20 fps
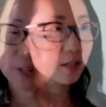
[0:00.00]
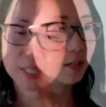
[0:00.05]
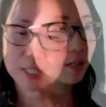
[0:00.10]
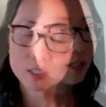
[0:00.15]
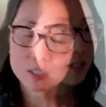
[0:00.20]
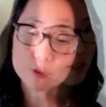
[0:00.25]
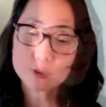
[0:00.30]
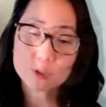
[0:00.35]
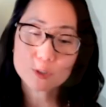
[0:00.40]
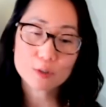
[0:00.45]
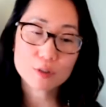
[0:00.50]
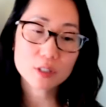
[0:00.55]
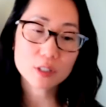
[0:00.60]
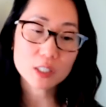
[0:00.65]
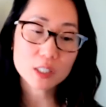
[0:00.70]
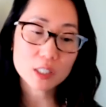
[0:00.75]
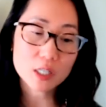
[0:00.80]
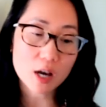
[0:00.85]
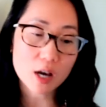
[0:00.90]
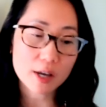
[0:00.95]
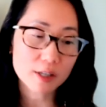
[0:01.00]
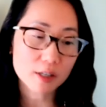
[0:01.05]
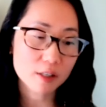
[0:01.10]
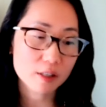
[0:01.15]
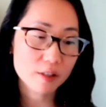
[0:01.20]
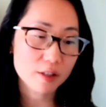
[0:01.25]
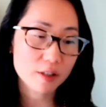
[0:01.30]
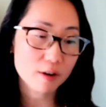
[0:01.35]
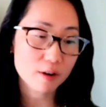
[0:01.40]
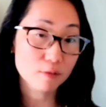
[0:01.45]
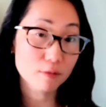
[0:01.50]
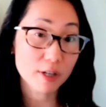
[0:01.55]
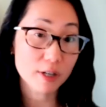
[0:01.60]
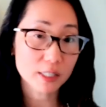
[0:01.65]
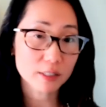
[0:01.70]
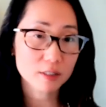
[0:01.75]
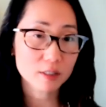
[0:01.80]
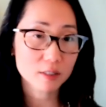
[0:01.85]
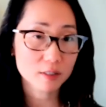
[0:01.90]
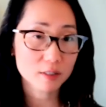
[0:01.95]
But it's also the denial that
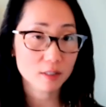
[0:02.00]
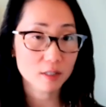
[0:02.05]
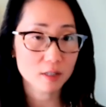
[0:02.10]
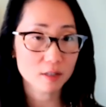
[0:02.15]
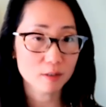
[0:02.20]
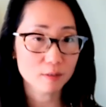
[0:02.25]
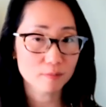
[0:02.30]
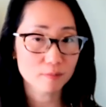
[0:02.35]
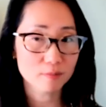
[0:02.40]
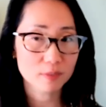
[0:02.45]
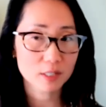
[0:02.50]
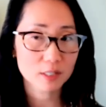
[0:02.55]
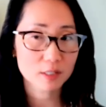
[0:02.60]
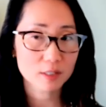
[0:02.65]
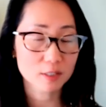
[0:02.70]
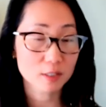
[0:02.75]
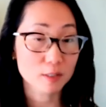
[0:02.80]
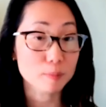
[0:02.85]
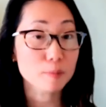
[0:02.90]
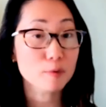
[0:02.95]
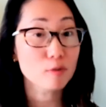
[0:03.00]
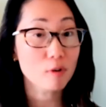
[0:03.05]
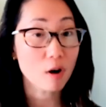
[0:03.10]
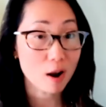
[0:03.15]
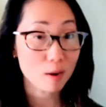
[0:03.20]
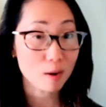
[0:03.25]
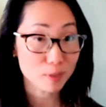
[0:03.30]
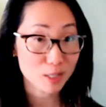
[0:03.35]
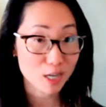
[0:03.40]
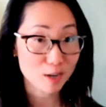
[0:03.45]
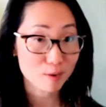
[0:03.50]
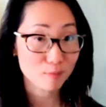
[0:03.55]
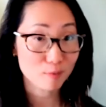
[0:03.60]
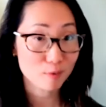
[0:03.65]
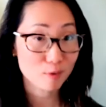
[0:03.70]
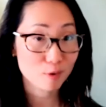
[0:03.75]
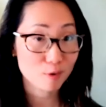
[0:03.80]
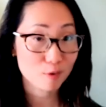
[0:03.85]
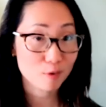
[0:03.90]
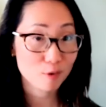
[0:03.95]
racism is a problem
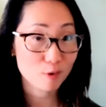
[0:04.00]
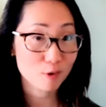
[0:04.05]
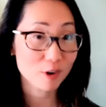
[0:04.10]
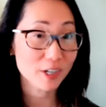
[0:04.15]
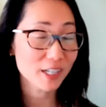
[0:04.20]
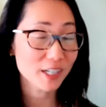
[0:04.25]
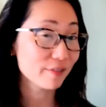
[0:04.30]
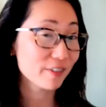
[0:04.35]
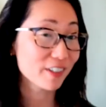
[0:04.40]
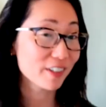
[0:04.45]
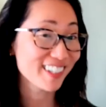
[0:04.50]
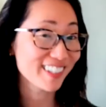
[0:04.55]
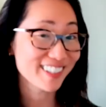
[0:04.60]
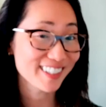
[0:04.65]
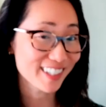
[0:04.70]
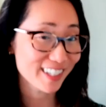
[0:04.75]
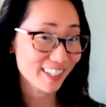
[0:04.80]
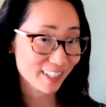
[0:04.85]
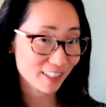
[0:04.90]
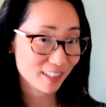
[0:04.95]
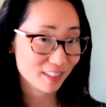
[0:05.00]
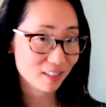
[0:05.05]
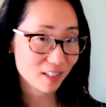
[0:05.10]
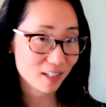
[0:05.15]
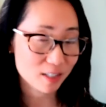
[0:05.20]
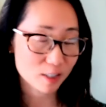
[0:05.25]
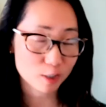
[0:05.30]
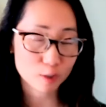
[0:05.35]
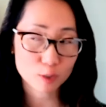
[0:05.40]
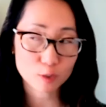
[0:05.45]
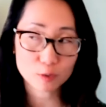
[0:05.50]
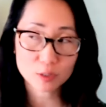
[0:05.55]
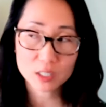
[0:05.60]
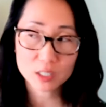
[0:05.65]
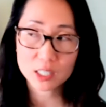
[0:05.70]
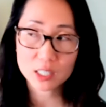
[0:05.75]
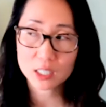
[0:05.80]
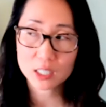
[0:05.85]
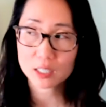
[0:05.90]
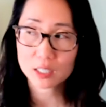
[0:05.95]
or even exists. And so you
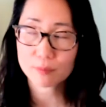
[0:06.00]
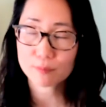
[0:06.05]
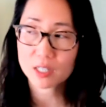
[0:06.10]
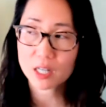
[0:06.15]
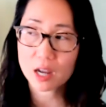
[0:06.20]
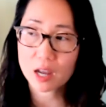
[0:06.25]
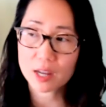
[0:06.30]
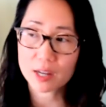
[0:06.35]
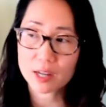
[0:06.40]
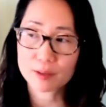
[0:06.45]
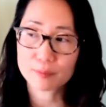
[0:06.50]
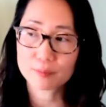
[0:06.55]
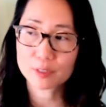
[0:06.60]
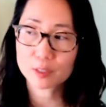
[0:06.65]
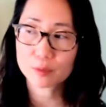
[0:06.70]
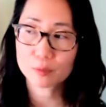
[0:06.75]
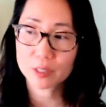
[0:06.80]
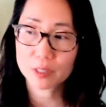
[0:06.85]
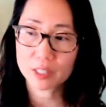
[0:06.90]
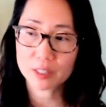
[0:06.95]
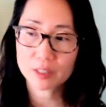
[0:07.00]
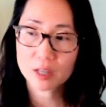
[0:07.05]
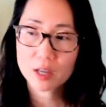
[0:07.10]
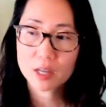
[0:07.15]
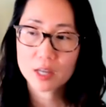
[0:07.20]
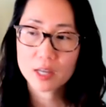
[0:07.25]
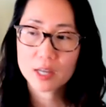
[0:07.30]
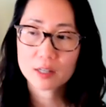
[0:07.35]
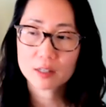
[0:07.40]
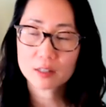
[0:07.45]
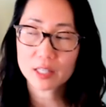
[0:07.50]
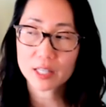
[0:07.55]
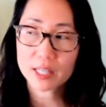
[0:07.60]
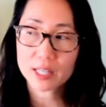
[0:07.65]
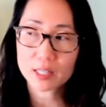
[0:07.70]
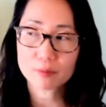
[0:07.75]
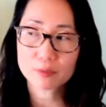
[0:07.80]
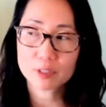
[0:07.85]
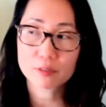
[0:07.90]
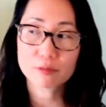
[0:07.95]
see this sometimes with
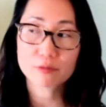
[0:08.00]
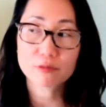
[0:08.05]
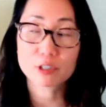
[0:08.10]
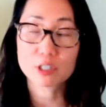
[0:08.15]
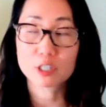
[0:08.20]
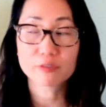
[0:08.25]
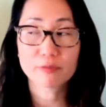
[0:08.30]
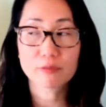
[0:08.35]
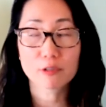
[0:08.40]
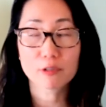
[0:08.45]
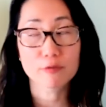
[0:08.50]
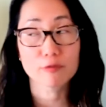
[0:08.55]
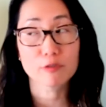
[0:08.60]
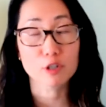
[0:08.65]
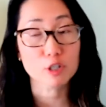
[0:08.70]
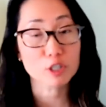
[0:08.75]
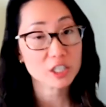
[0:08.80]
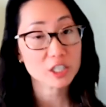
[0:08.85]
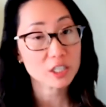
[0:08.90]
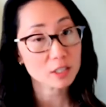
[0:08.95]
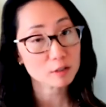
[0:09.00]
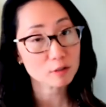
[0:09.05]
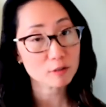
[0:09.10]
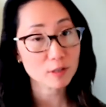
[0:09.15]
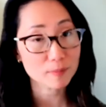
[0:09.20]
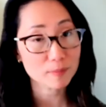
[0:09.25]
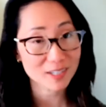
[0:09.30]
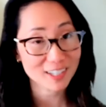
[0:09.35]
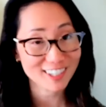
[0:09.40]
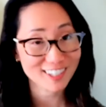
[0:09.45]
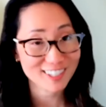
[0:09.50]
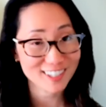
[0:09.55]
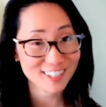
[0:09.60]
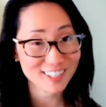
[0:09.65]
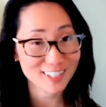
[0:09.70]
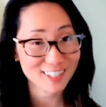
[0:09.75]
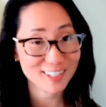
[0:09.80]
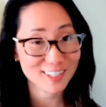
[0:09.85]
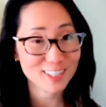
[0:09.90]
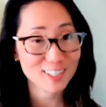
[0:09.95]
claims of reverse
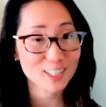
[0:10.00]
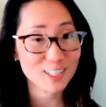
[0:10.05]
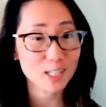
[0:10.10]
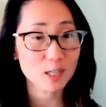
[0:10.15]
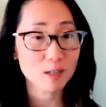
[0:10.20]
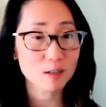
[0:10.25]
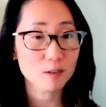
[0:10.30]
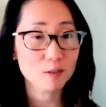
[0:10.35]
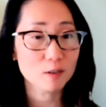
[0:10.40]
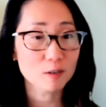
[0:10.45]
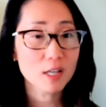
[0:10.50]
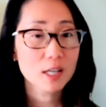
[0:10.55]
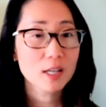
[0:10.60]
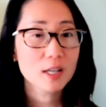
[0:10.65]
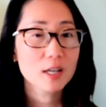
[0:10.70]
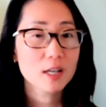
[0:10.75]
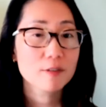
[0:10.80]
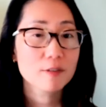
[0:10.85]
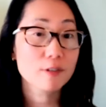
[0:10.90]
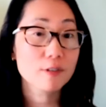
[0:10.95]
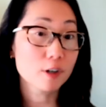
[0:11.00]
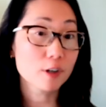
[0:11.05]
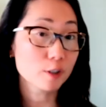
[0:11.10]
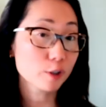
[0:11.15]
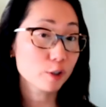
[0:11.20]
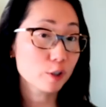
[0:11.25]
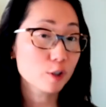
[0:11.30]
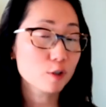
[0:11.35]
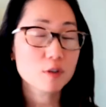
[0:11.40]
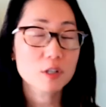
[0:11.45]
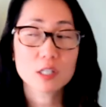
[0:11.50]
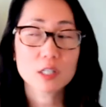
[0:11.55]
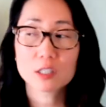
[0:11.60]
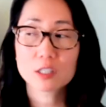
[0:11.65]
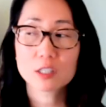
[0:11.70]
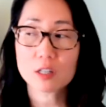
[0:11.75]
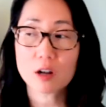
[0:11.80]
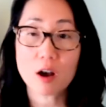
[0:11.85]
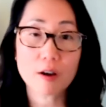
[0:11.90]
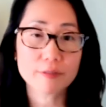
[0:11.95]
discrimination. So for
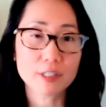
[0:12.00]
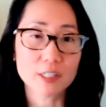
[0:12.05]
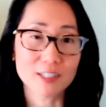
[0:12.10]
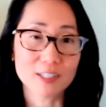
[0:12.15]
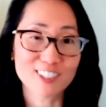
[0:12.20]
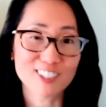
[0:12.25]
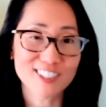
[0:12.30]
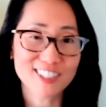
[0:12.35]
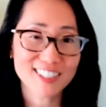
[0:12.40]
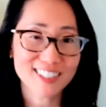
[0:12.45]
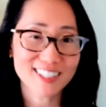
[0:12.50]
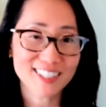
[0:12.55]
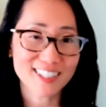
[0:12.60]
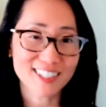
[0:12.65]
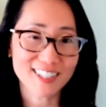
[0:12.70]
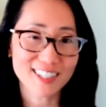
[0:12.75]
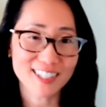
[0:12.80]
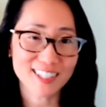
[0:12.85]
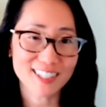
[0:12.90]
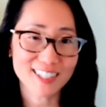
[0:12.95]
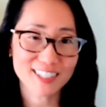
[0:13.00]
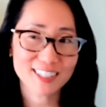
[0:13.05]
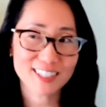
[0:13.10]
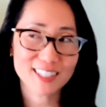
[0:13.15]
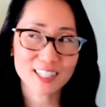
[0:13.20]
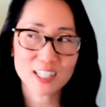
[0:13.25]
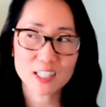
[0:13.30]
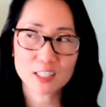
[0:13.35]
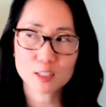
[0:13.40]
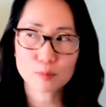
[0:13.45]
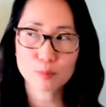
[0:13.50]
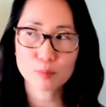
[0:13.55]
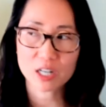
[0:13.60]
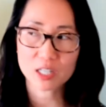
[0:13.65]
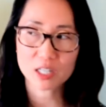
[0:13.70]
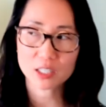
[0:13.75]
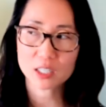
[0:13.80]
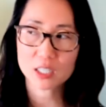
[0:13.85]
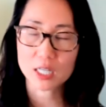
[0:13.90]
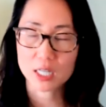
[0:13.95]
students, often you'll see this
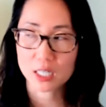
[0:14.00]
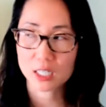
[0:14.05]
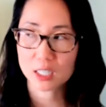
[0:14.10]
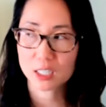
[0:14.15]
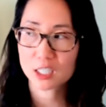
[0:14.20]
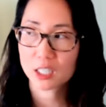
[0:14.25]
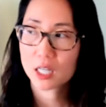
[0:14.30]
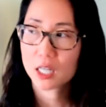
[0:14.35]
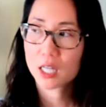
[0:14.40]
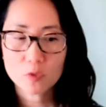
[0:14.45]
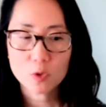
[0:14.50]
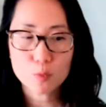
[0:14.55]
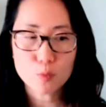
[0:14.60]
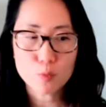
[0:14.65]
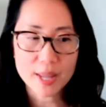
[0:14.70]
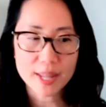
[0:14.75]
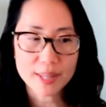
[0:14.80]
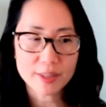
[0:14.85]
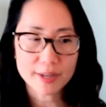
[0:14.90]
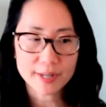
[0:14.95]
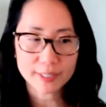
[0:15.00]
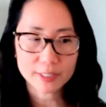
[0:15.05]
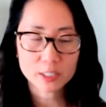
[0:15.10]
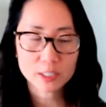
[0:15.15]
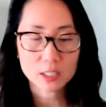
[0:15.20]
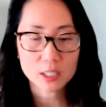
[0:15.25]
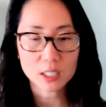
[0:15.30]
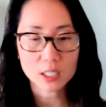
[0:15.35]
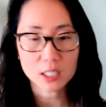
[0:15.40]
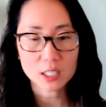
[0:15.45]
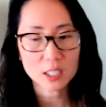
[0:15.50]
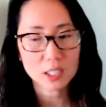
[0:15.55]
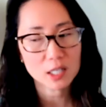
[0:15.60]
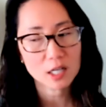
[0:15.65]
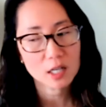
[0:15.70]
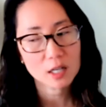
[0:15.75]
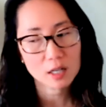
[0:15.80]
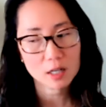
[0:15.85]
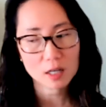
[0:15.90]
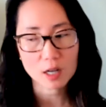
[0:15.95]
expressed as, when they
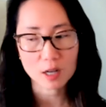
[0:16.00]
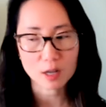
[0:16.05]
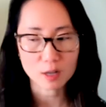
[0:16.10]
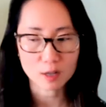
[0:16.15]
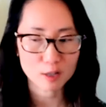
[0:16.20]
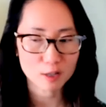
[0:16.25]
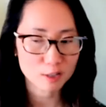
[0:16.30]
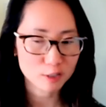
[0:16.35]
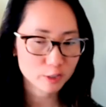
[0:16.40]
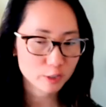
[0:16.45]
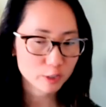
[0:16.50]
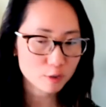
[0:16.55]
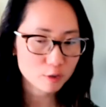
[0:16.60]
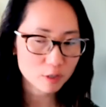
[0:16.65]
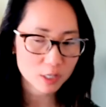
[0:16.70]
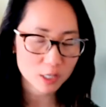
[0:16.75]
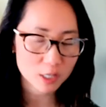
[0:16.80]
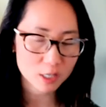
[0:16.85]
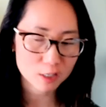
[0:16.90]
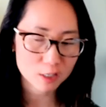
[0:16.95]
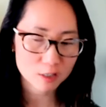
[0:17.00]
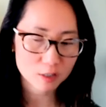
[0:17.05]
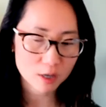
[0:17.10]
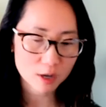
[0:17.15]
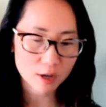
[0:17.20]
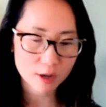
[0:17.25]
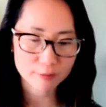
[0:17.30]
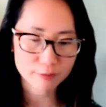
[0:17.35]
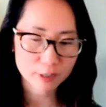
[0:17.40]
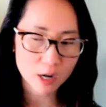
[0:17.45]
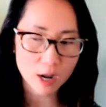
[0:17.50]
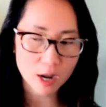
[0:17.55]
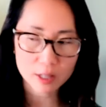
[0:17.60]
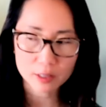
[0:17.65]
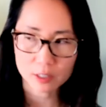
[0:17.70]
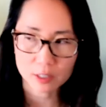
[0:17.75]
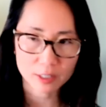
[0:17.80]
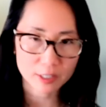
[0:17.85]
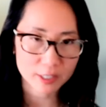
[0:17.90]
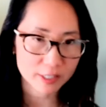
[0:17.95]
see a student of
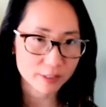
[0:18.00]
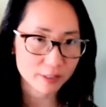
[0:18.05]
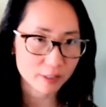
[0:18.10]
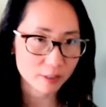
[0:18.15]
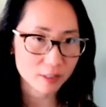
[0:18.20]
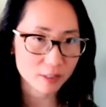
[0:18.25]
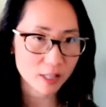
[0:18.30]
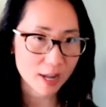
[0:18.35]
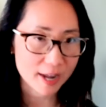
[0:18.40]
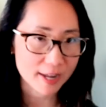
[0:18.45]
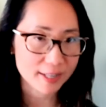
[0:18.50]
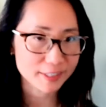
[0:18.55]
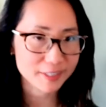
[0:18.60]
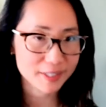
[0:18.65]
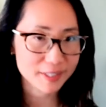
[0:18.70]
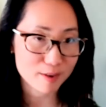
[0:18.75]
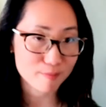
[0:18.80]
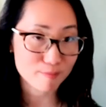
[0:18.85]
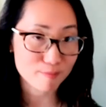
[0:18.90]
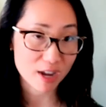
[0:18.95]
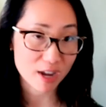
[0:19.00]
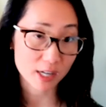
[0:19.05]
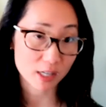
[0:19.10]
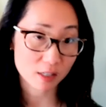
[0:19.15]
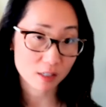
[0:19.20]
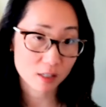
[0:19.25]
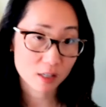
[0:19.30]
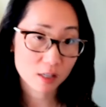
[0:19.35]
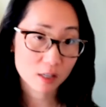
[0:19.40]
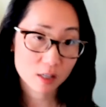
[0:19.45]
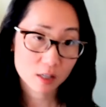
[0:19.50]
color in their class, they might